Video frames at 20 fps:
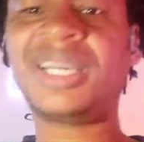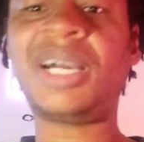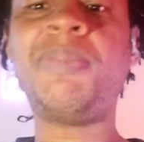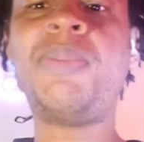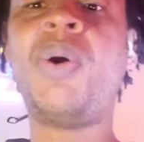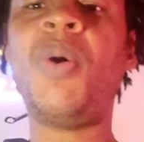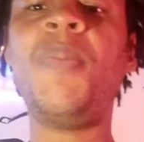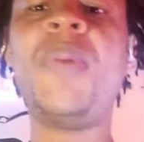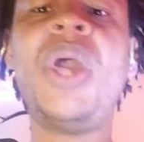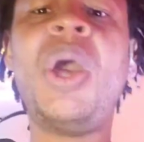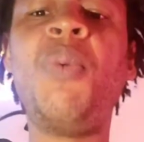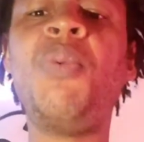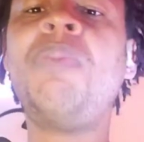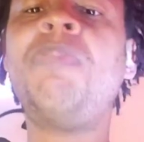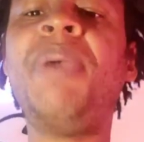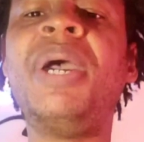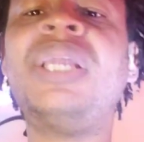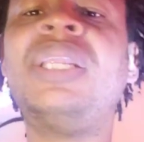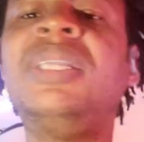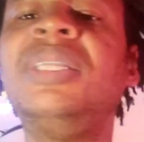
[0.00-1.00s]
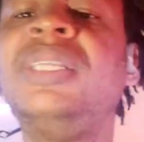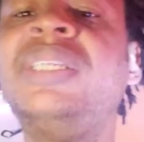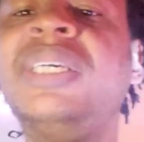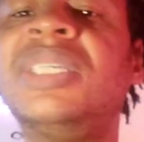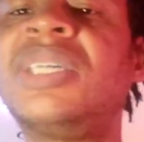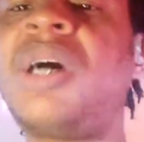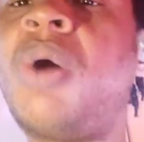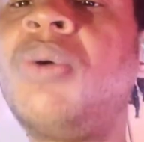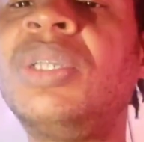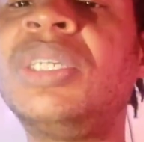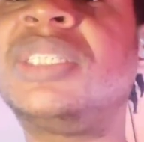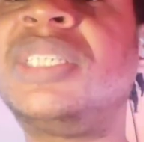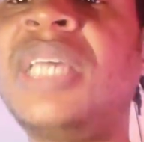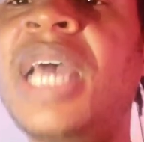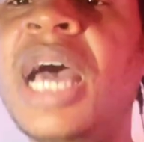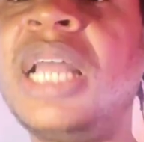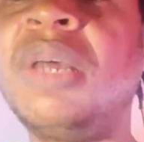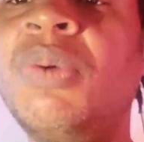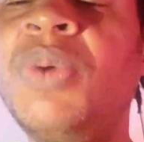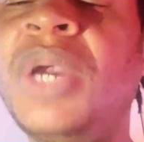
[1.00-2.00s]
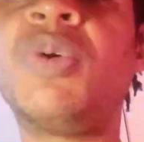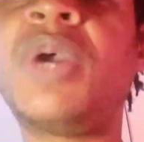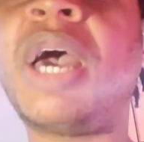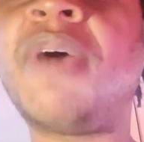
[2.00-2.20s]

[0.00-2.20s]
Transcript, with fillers: Come on, man. We're better than this. All this talent.